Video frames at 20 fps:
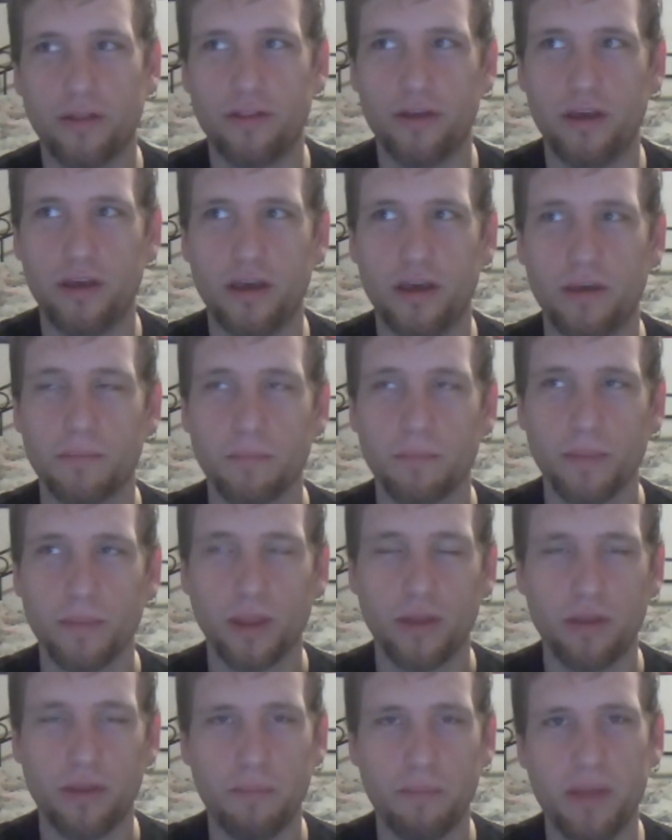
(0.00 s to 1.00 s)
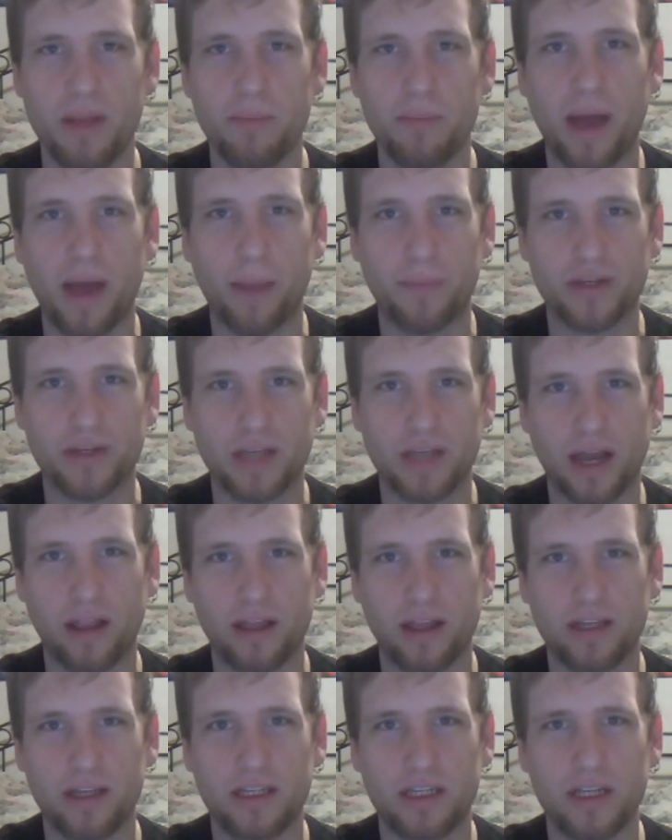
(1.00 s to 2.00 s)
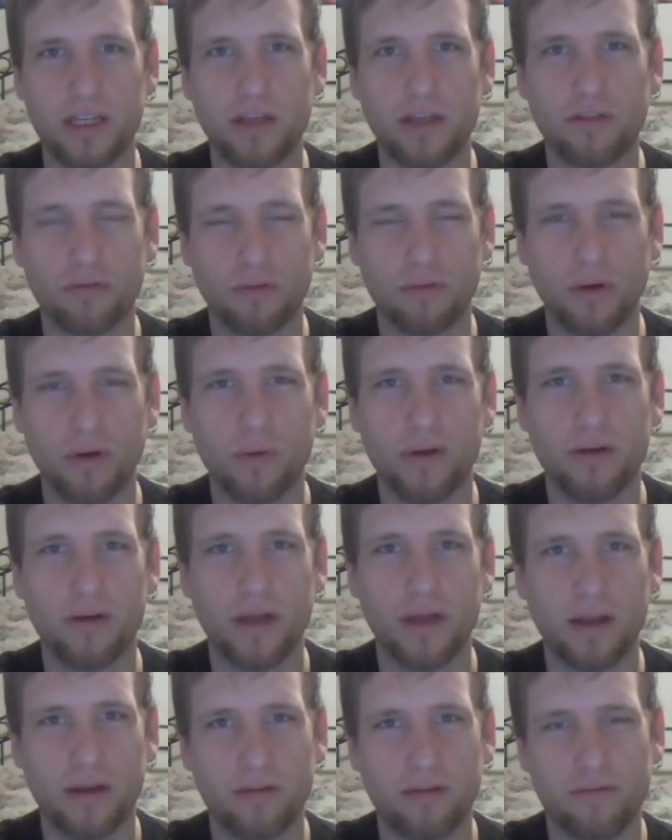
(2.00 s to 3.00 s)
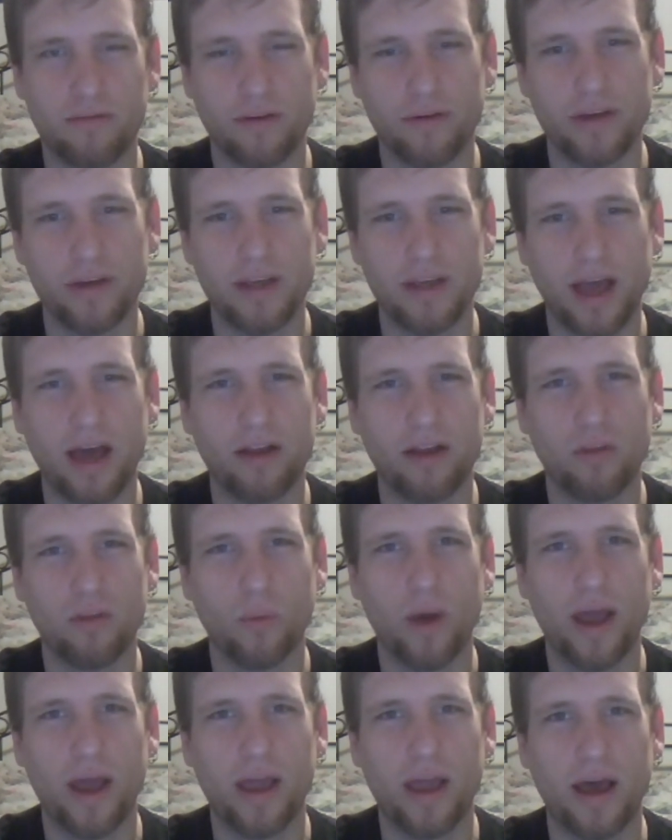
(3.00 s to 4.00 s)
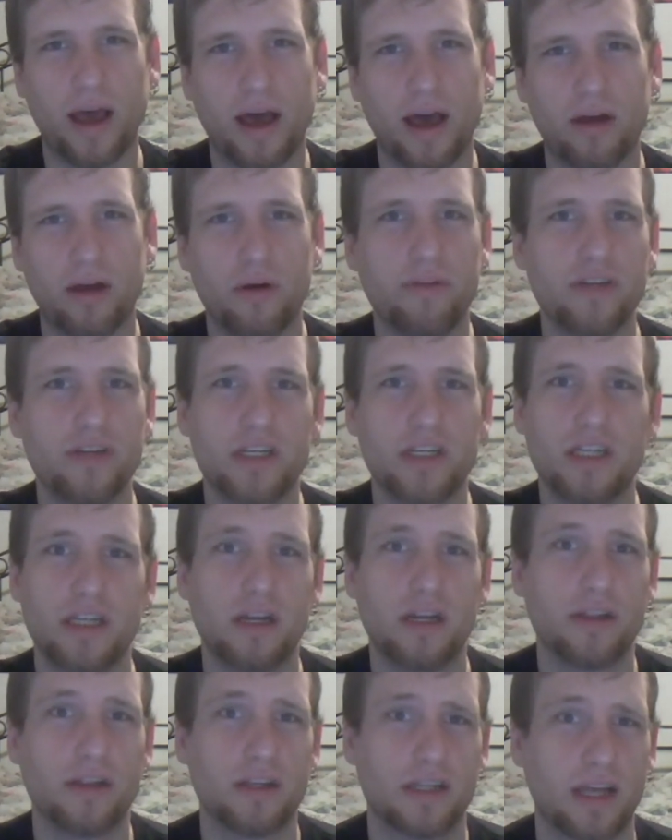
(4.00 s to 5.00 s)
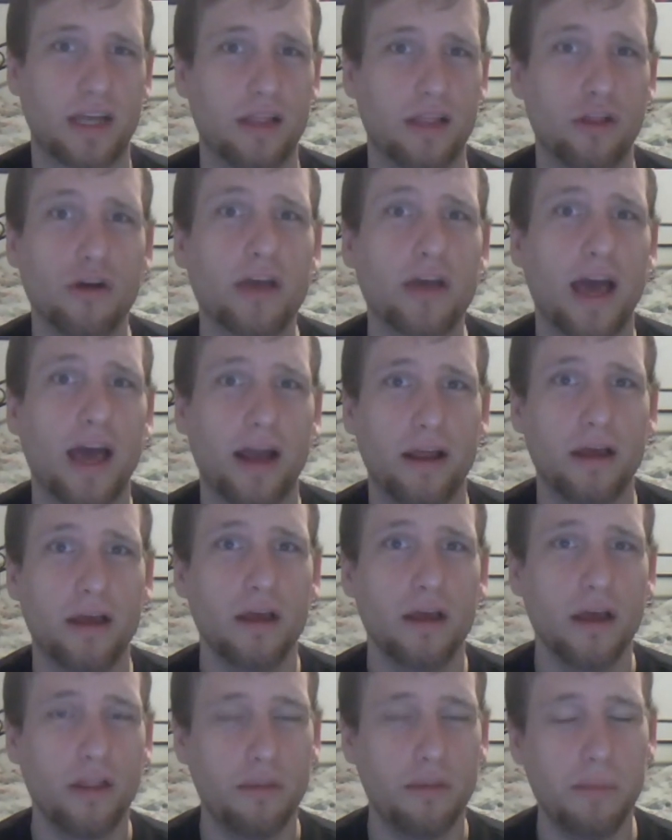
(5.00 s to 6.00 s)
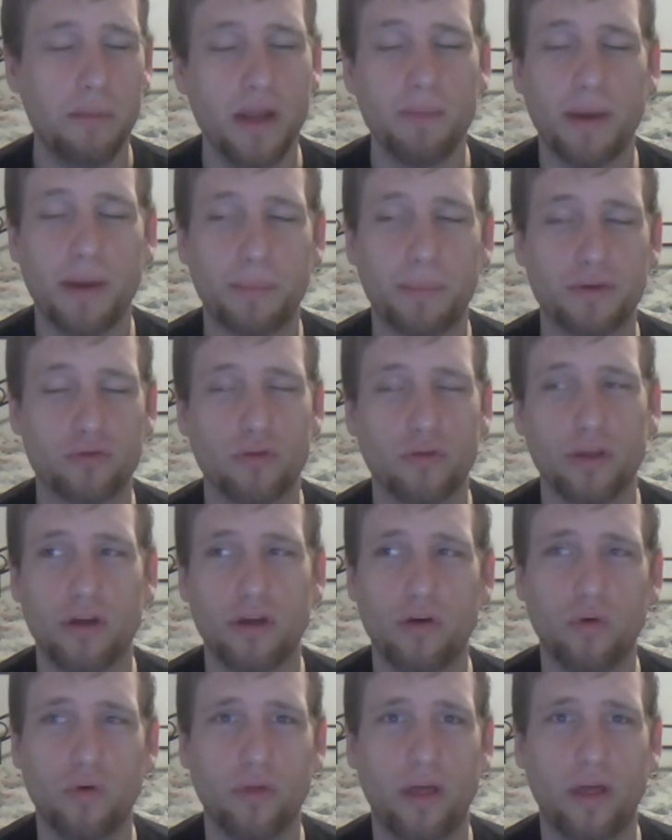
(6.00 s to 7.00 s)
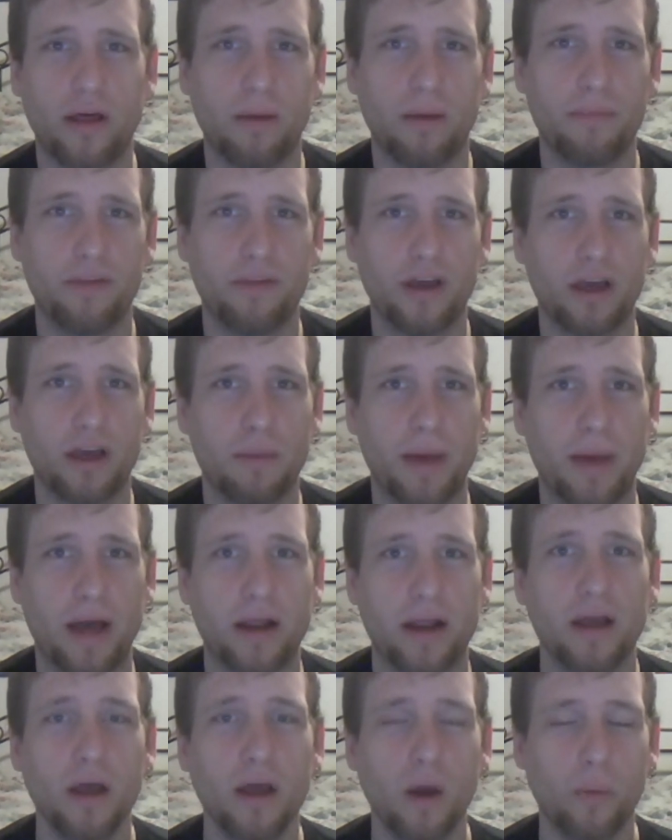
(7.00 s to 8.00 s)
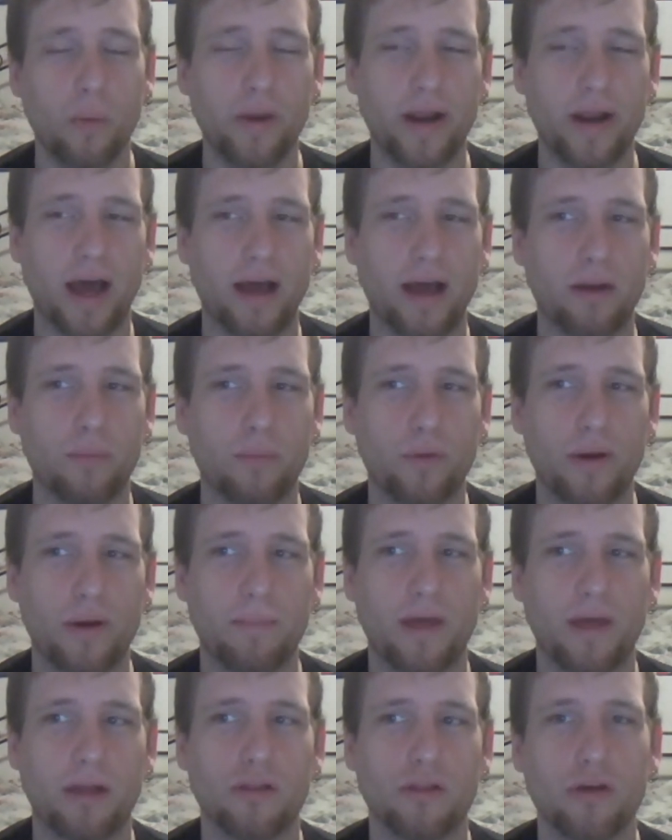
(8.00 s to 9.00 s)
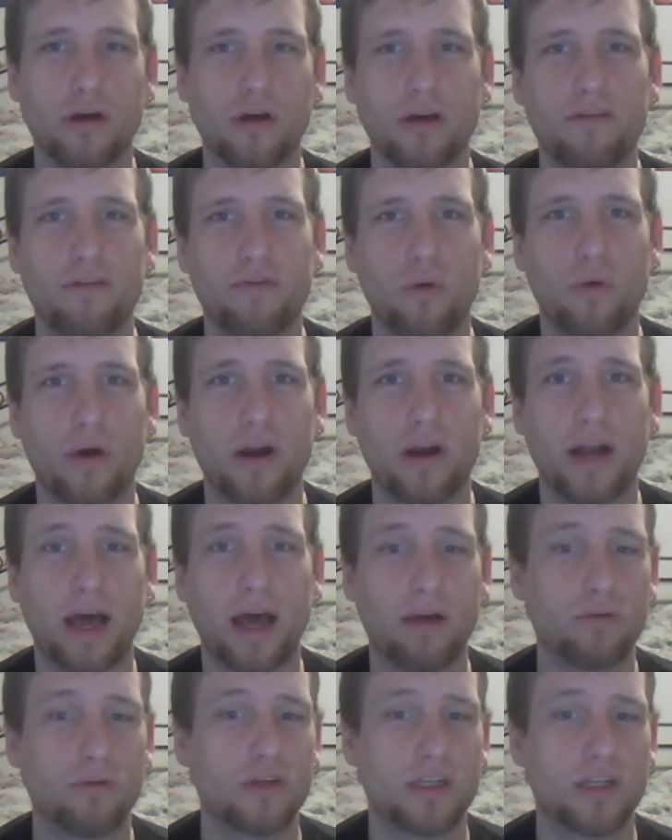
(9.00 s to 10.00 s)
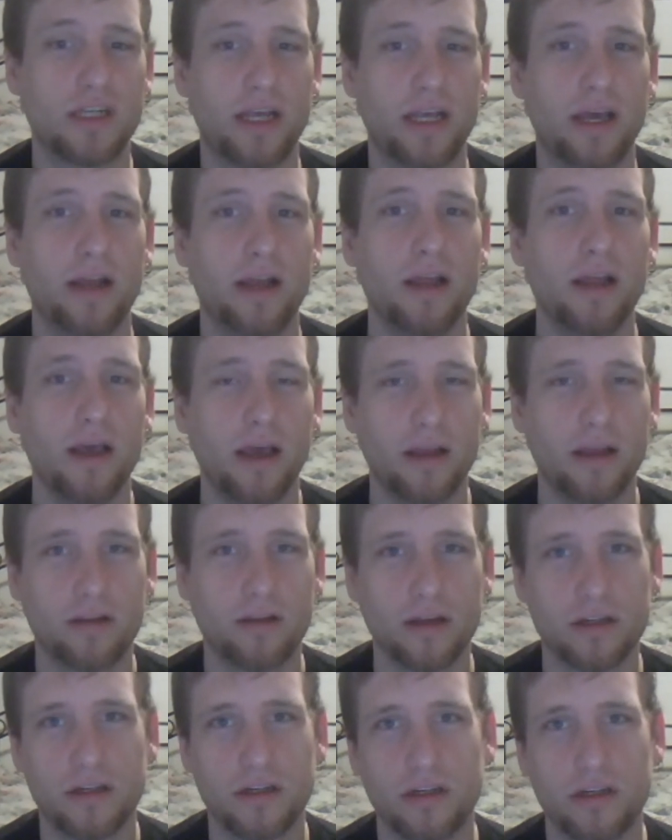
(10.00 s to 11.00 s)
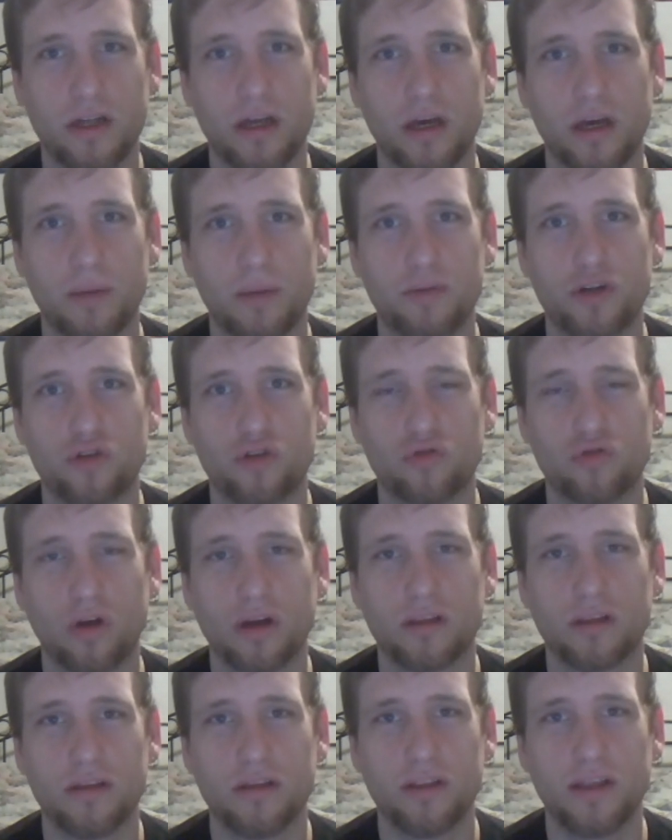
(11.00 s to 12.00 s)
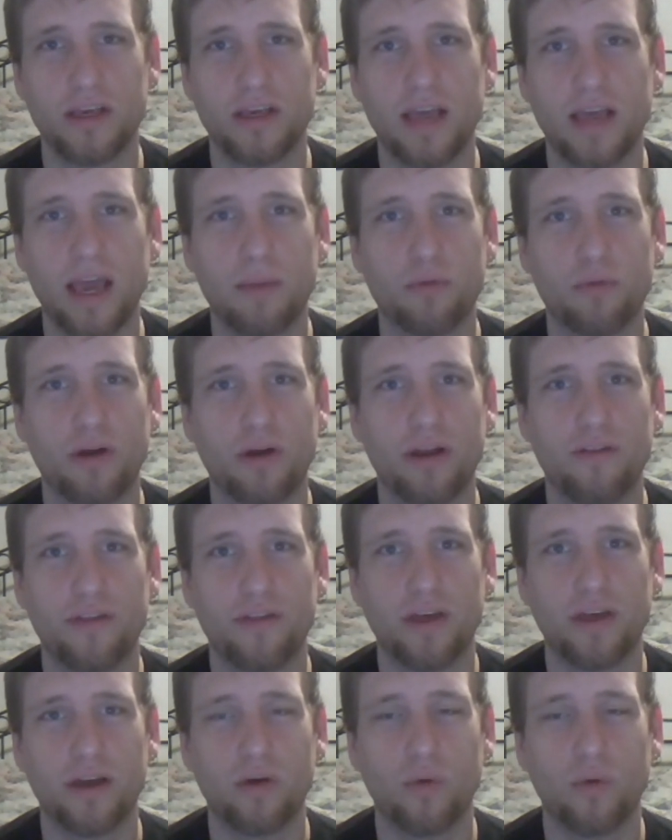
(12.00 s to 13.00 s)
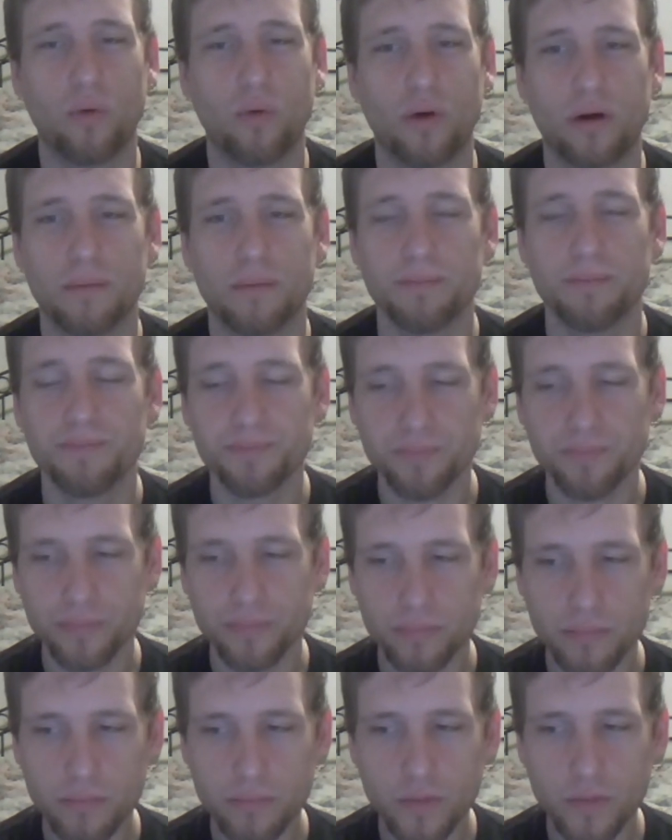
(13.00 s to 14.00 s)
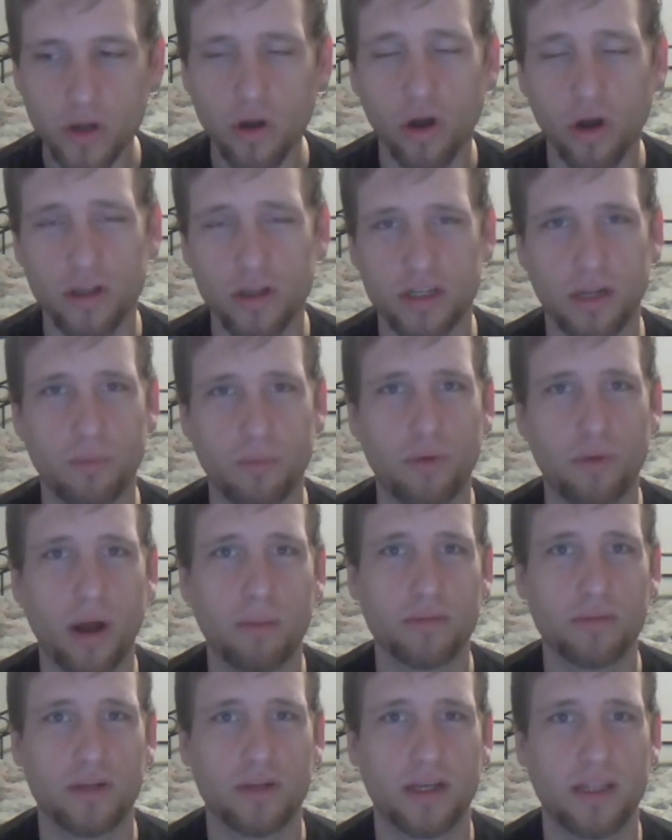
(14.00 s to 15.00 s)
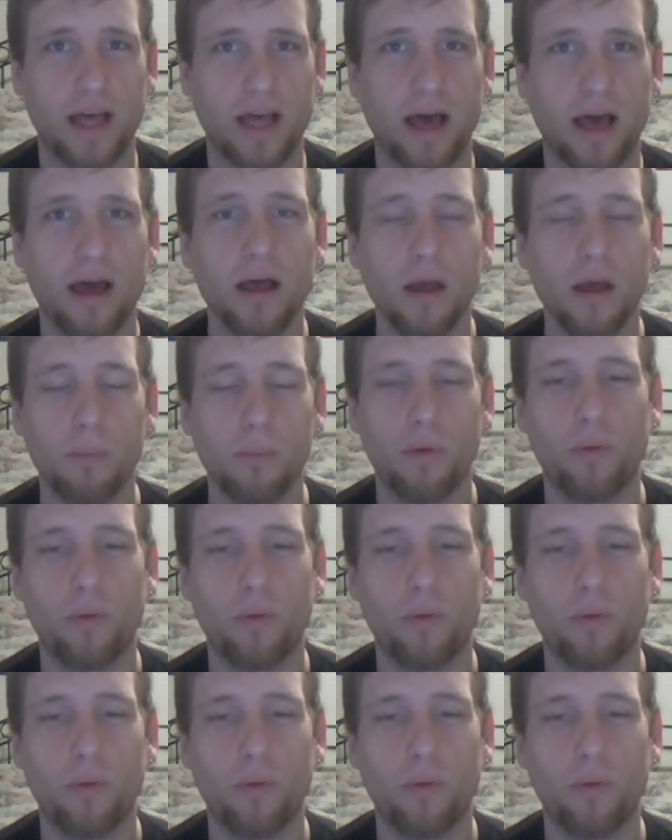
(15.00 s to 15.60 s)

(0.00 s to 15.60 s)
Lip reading: The mini-map is kind of like see-through and very out of the way. I don't even see it unless I look at it. The mini-map is really cool now that I'm thinking about it. When I'm not looking for it, I don't see it. It doesn't obstruct the game or anything or cause any problems like that.